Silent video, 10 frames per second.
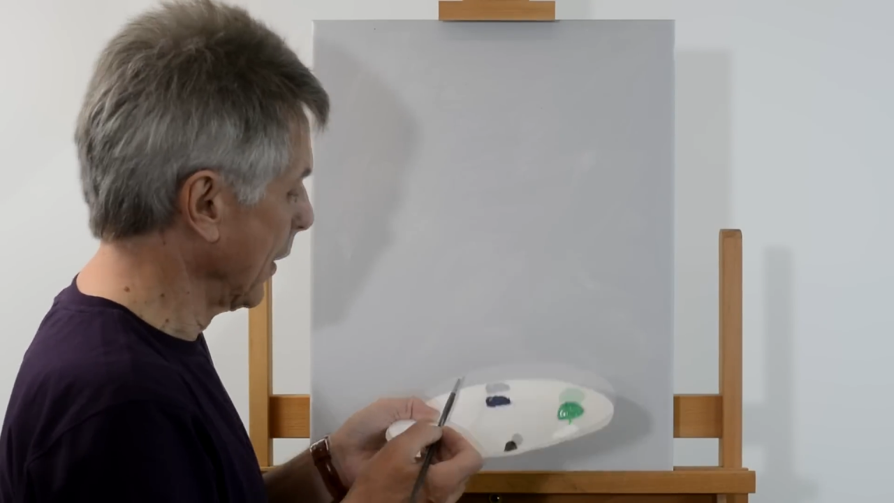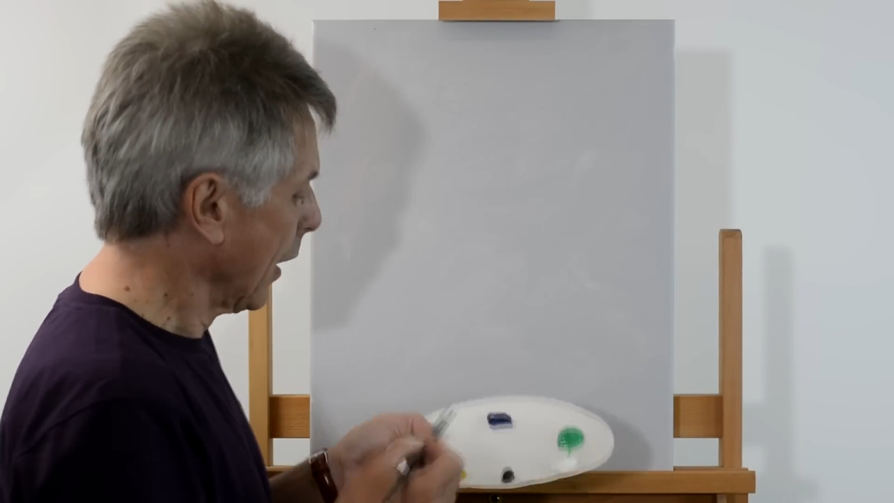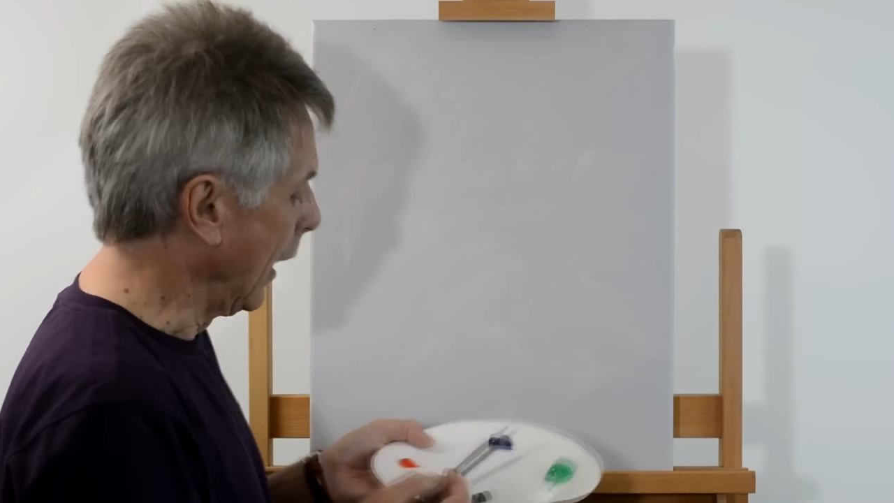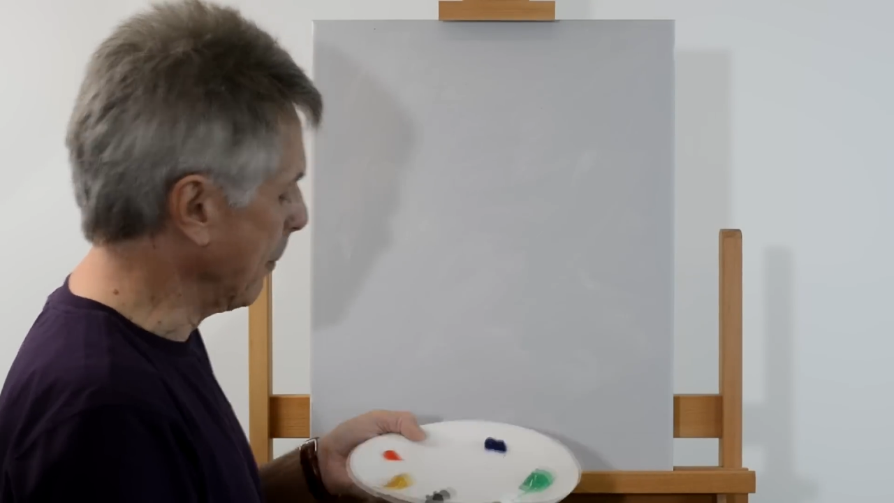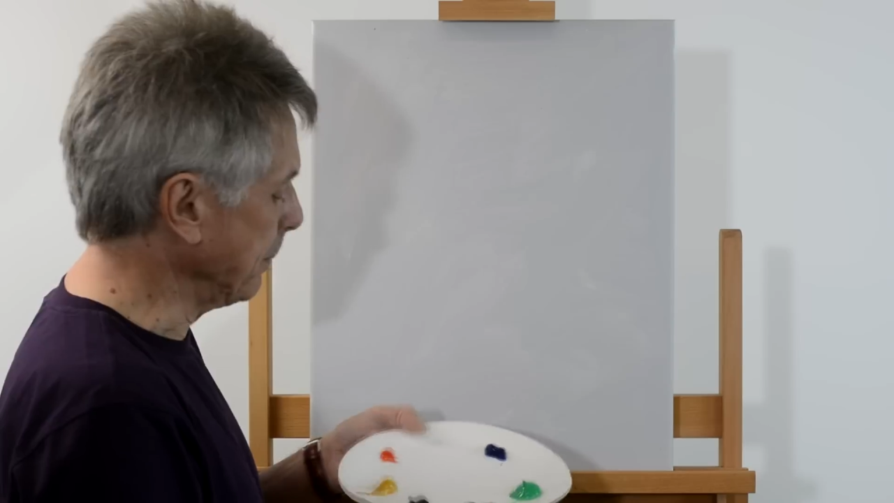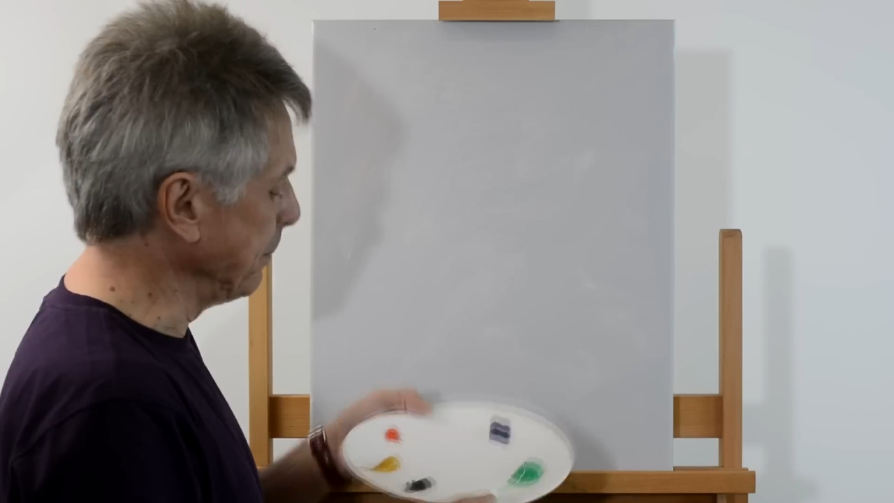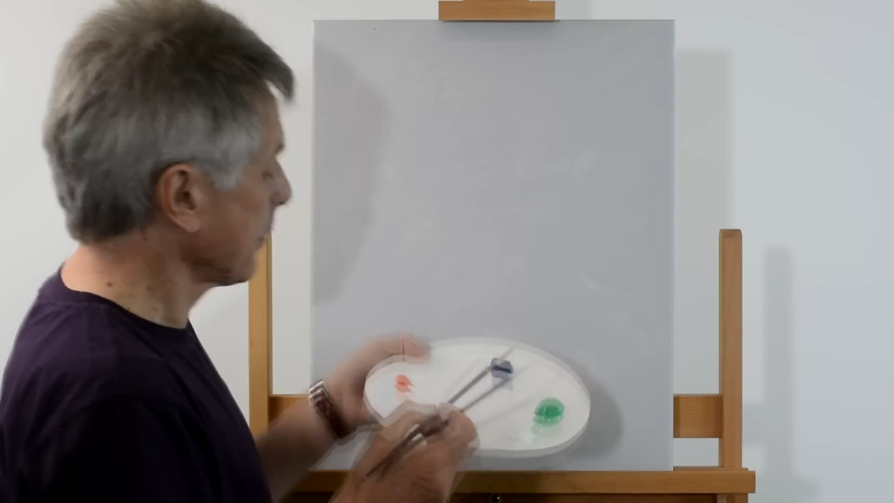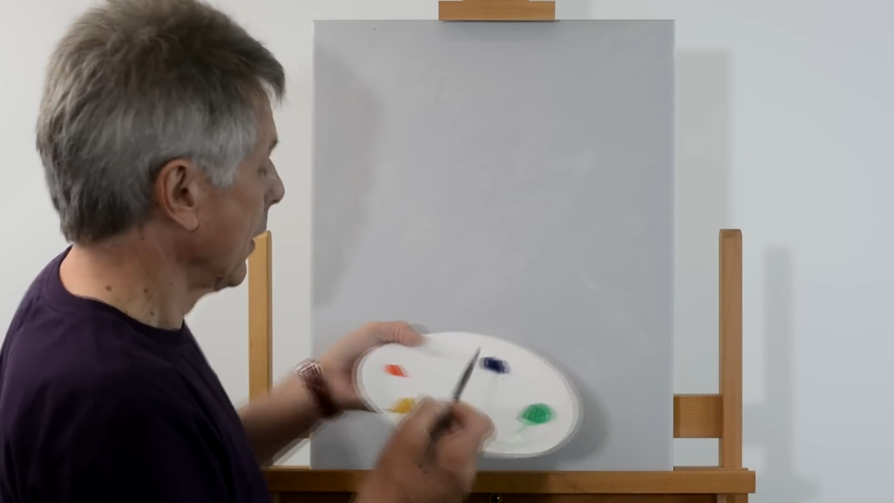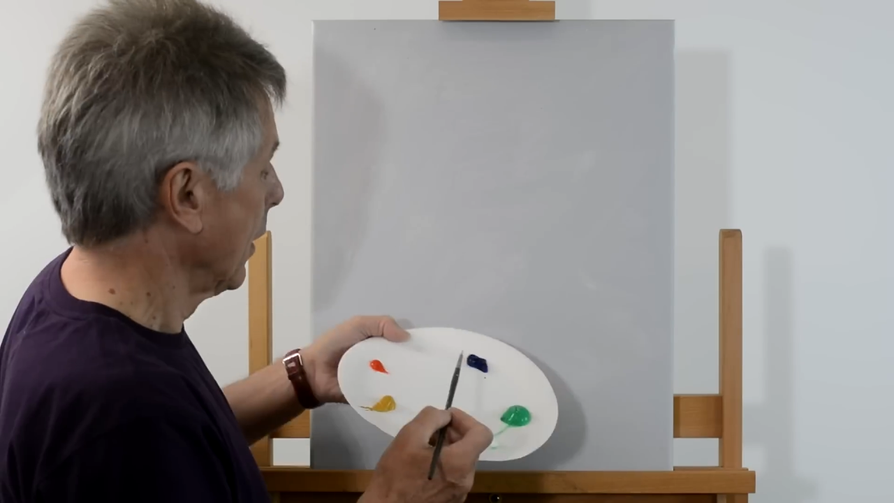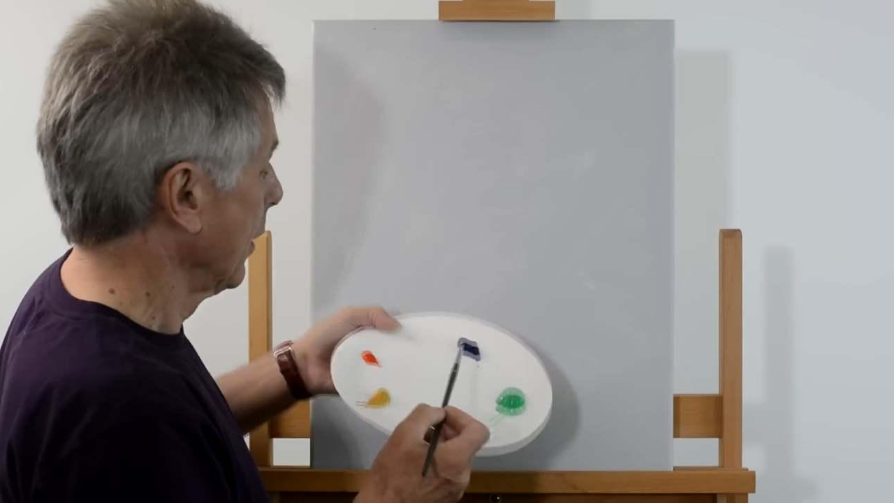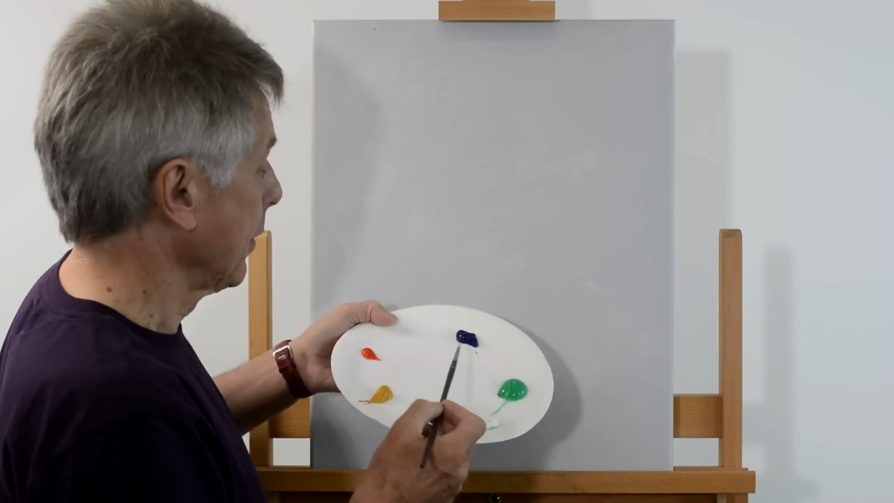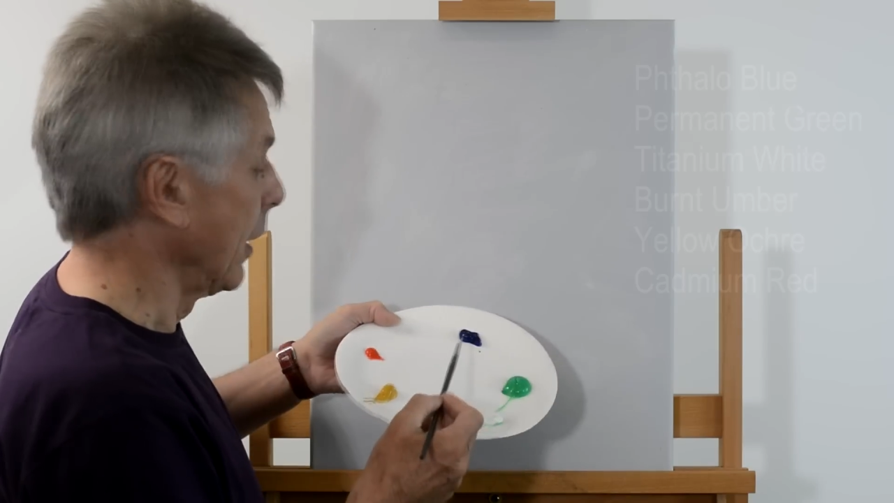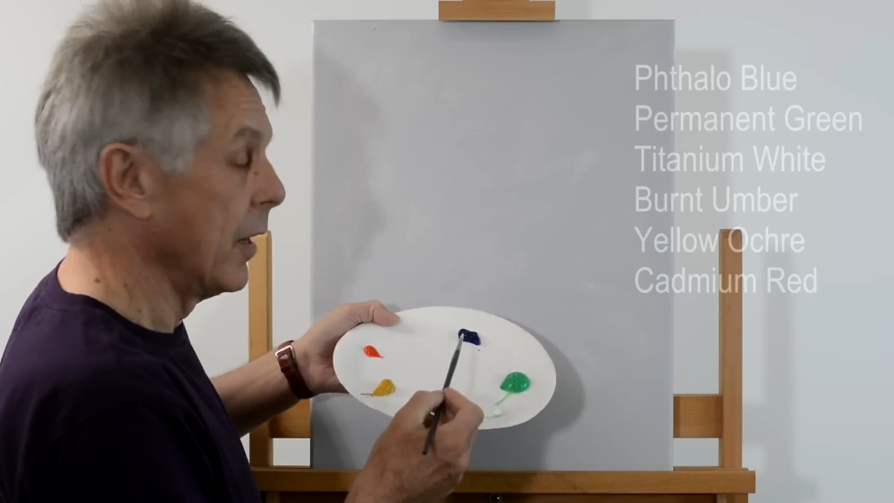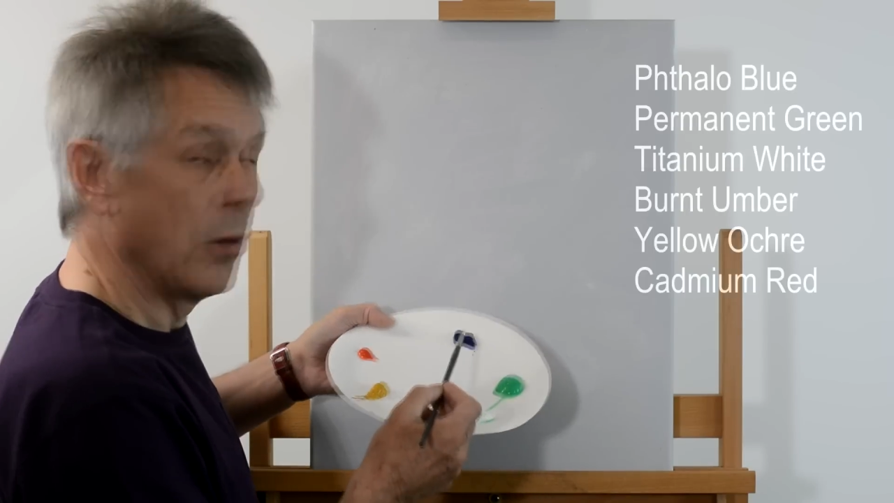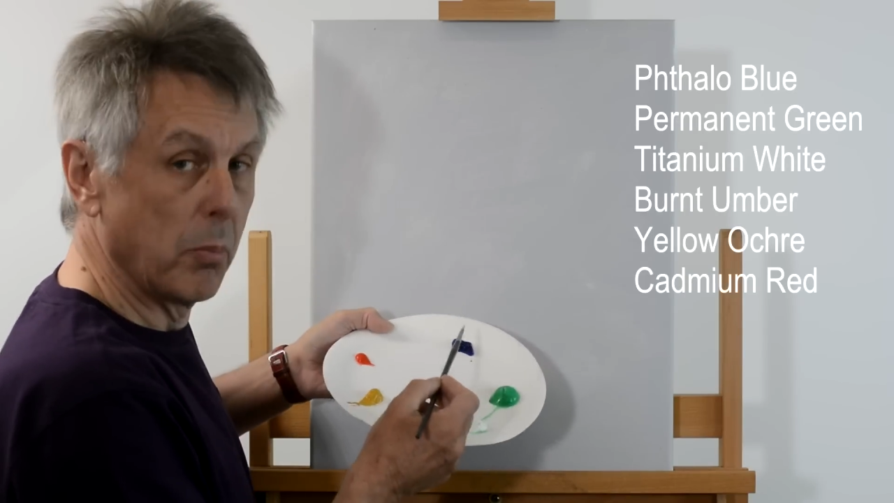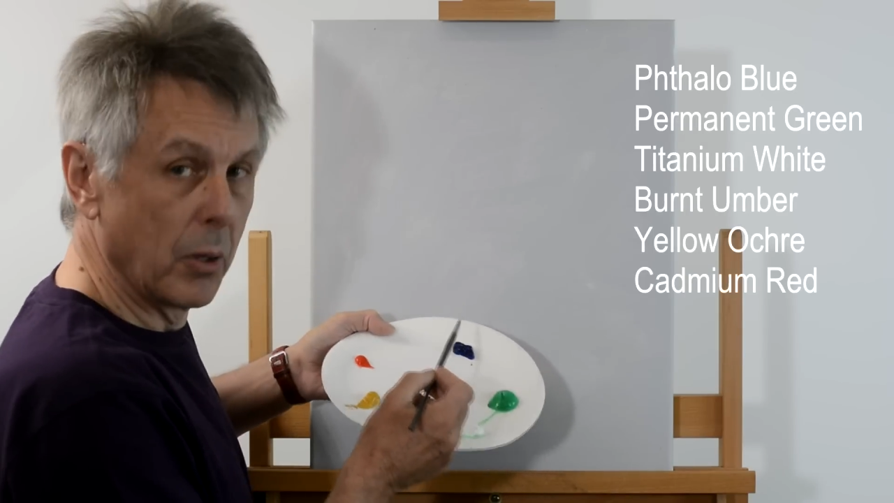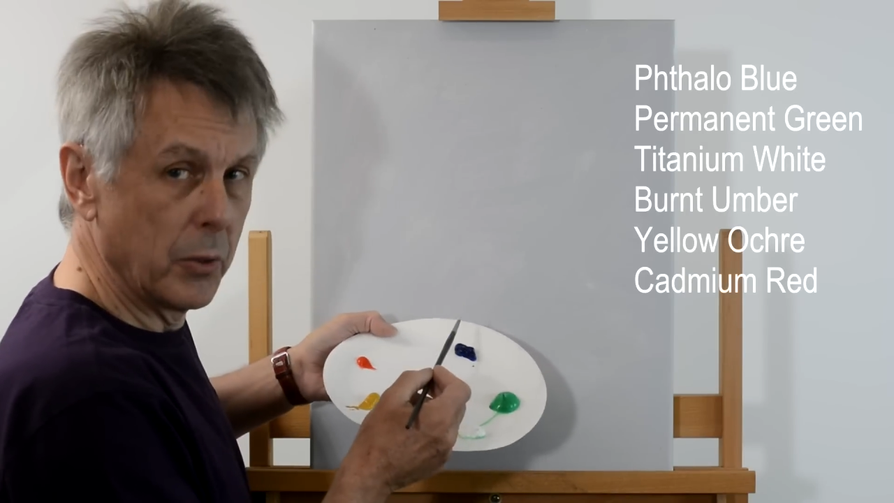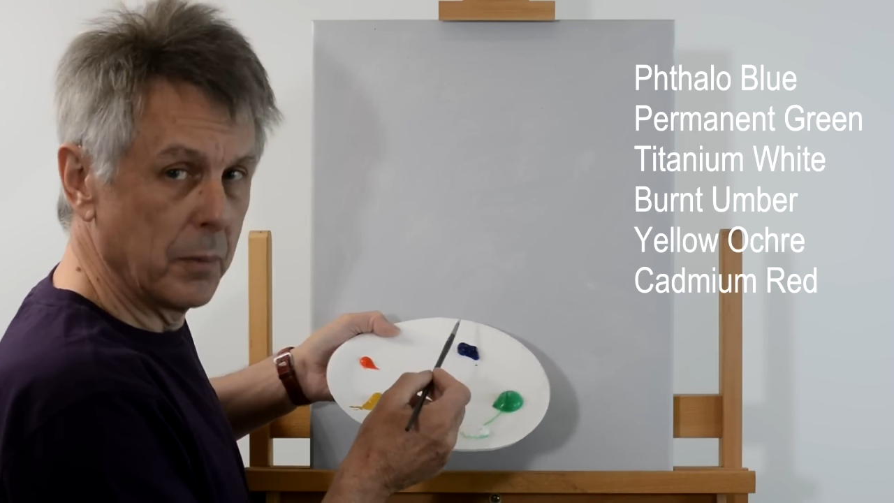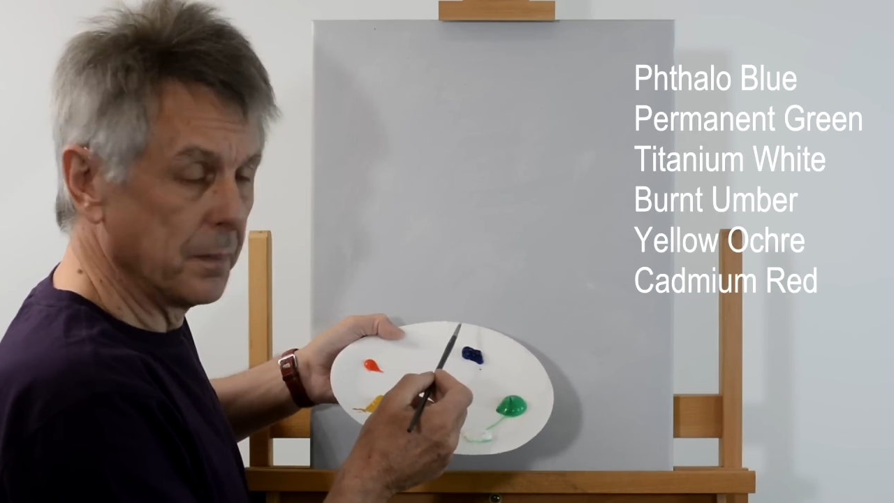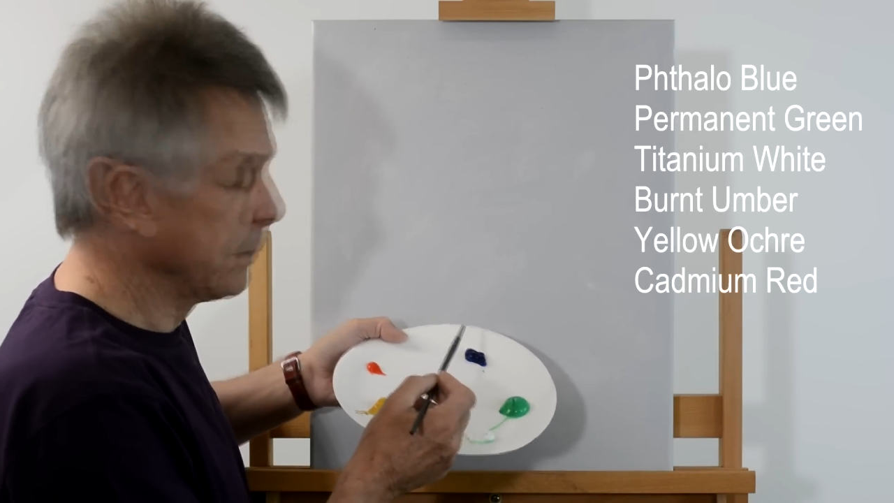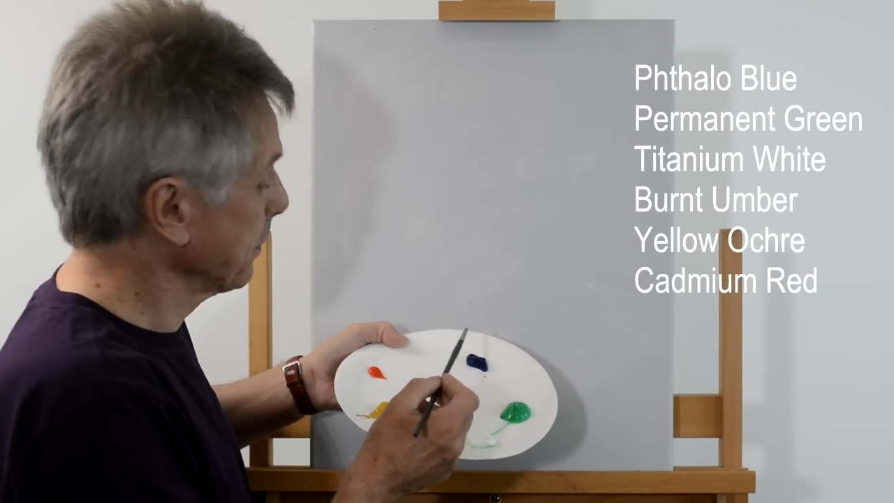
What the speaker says: Phthalo blue,